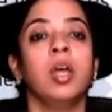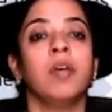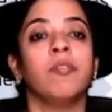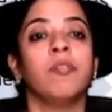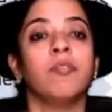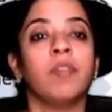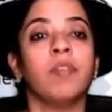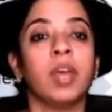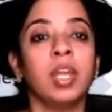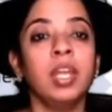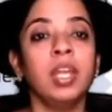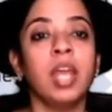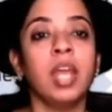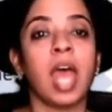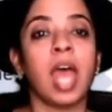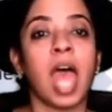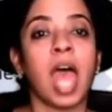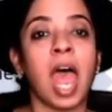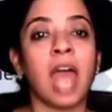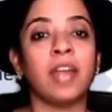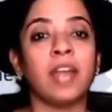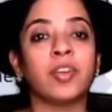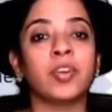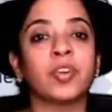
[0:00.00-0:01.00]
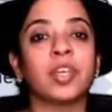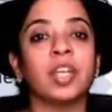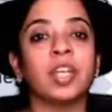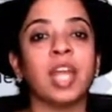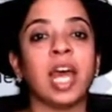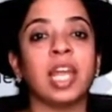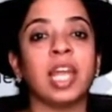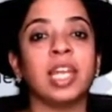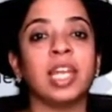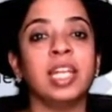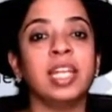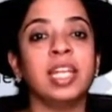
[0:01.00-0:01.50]
when
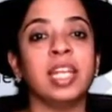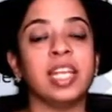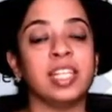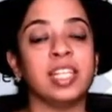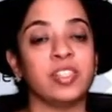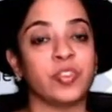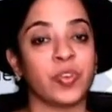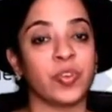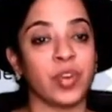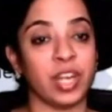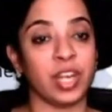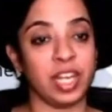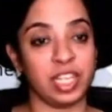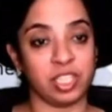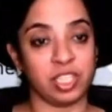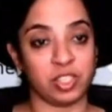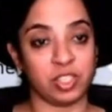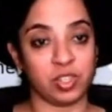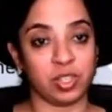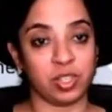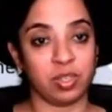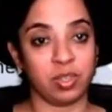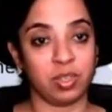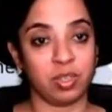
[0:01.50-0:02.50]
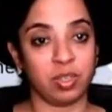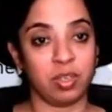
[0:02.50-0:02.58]
adrenaline is released?